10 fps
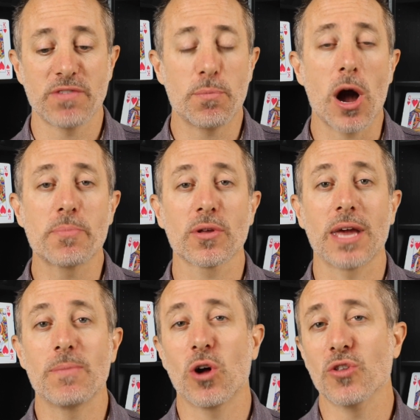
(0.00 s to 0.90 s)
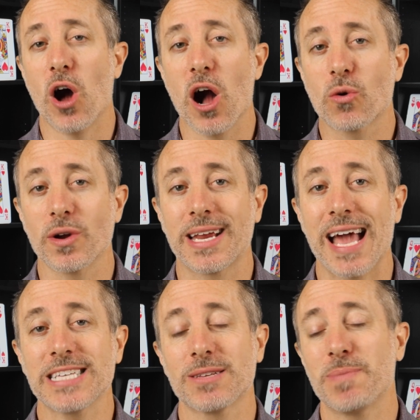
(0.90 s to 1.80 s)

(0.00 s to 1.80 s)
of a popular game called Awkward Guests,